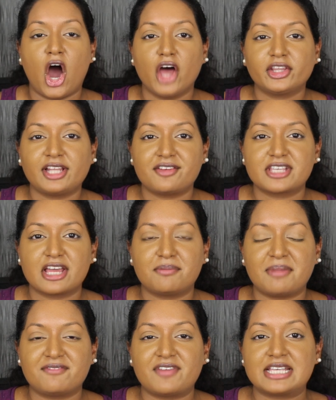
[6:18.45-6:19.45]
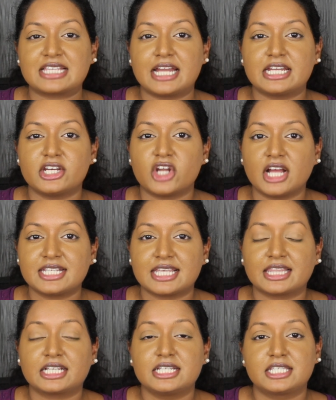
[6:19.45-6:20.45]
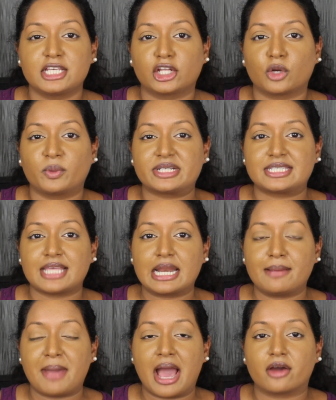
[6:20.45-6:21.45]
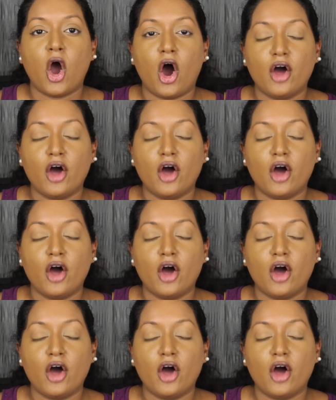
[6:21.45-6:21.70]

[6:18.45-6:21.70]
On the left side of my face, I did not set the concealer with setting powder.